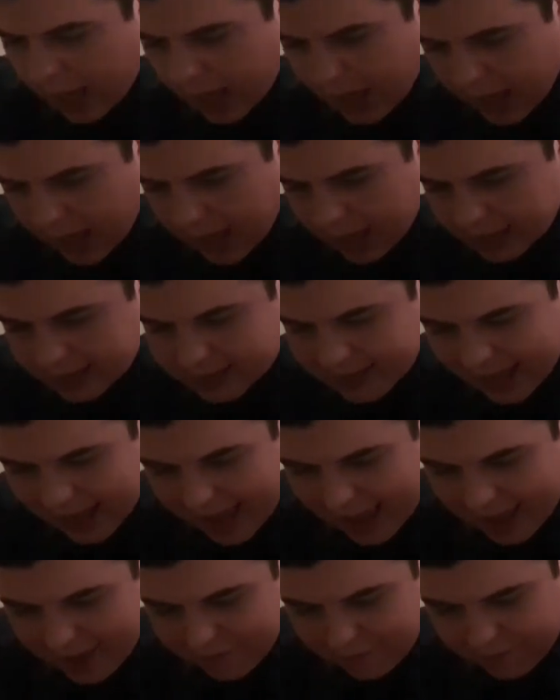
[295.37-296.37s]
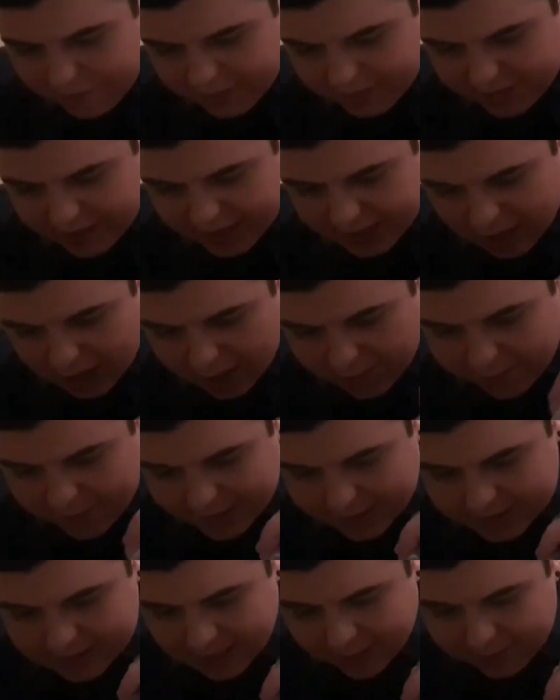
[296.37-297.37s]
Is that everything I
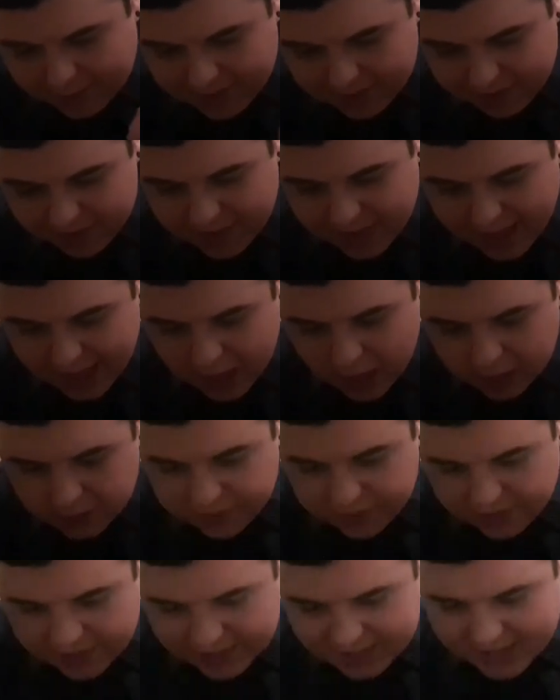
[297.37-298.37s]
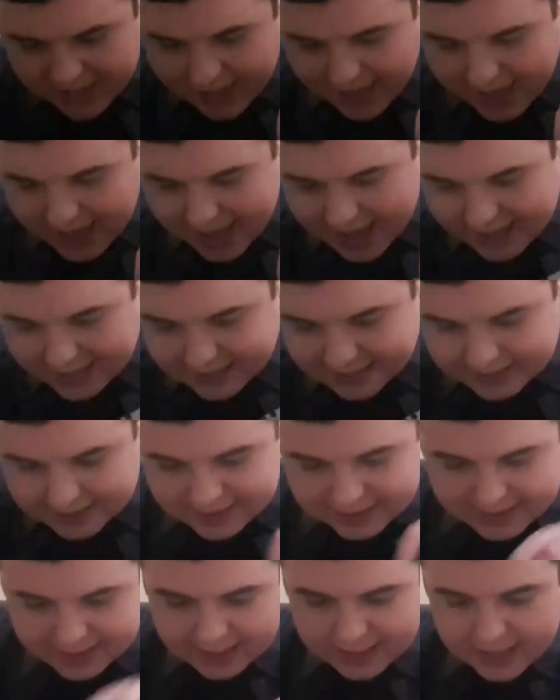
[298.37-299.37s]
picked up in there? I think it
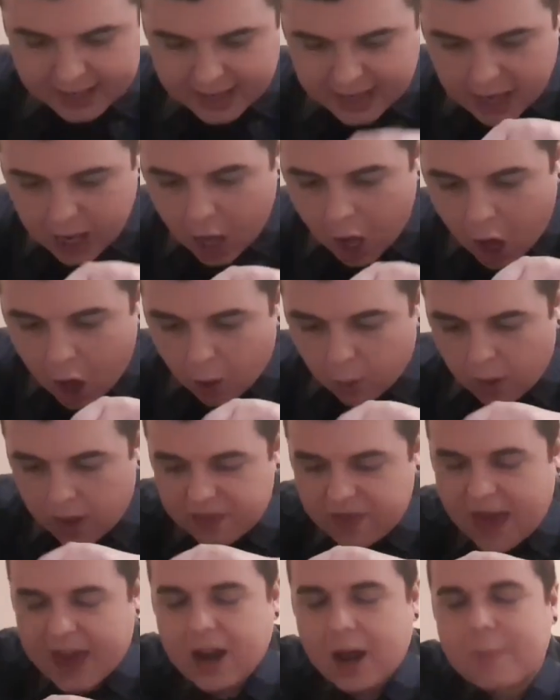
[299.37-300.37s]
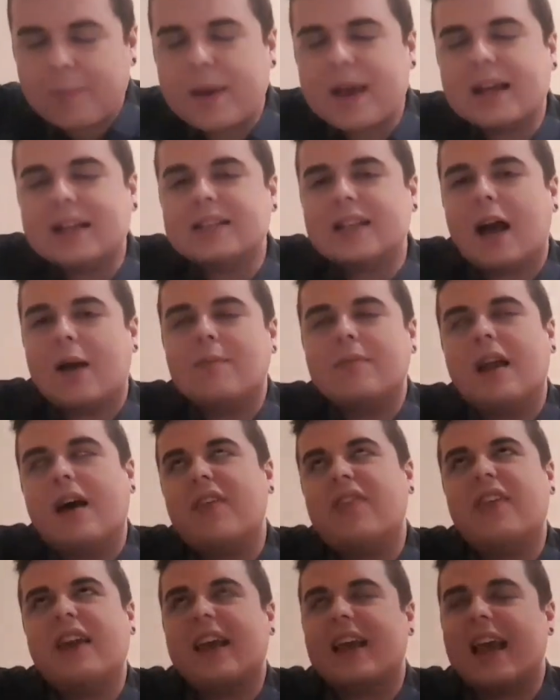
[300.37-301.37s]
is. Oh, then I picked up
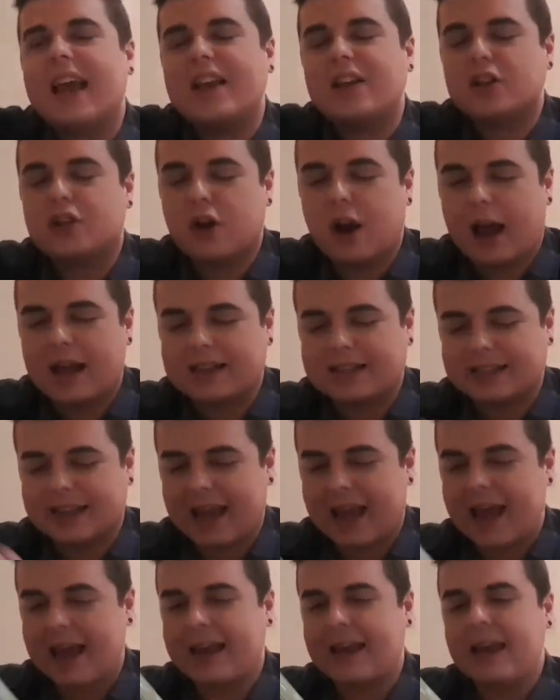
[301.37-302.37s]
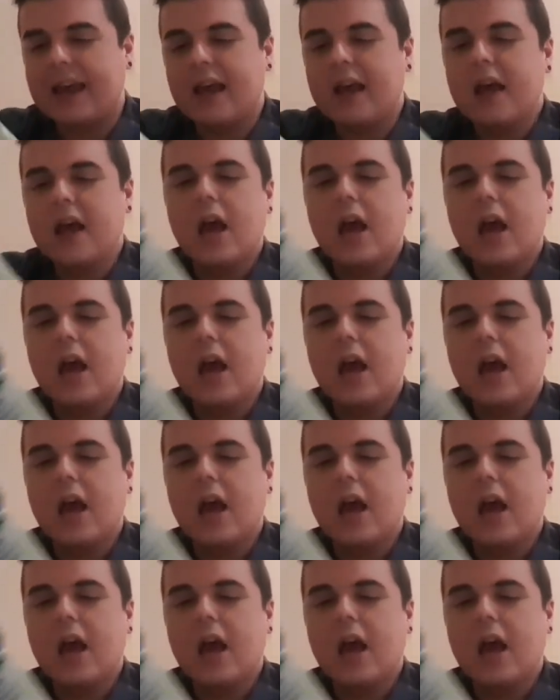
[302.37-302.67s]
nothing interesting.